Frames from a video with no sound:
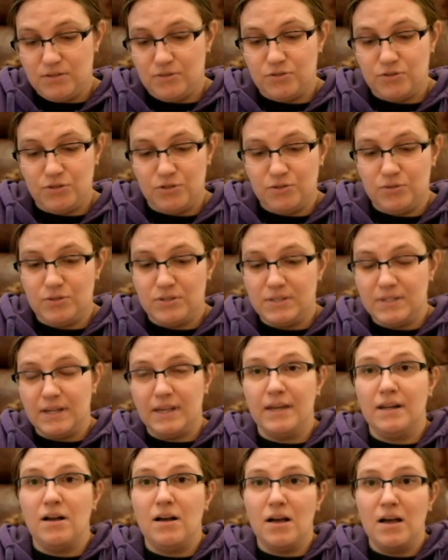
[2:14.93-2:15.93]
so you
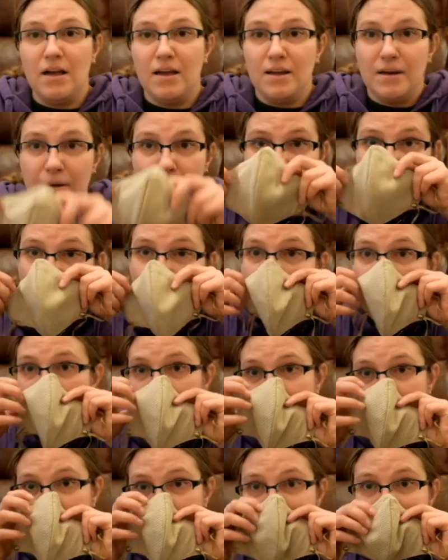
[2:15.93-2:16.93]
stick it on,
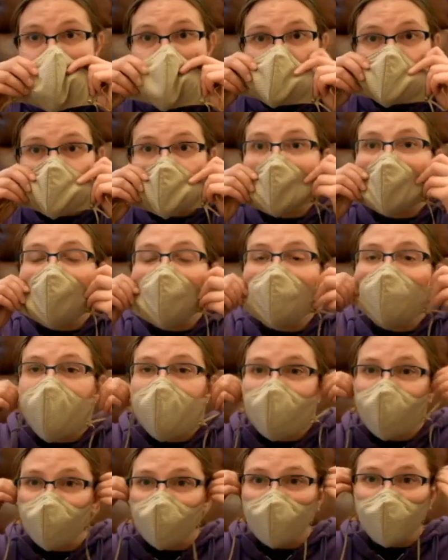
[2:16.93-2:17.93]
stick it on the
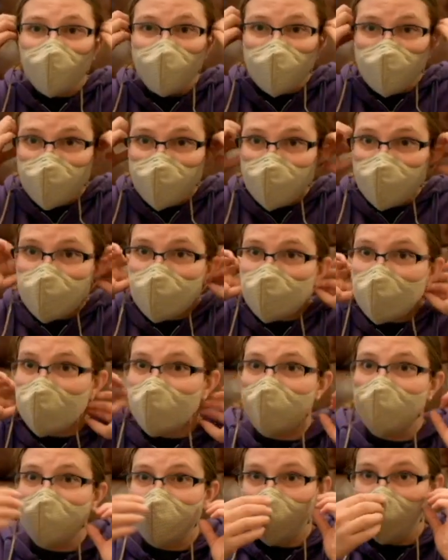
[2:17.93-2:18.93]
bridge of your nose,
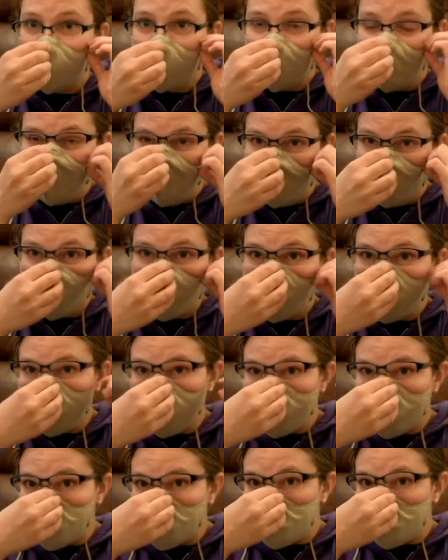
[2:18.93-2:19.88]
wrap it around your ears,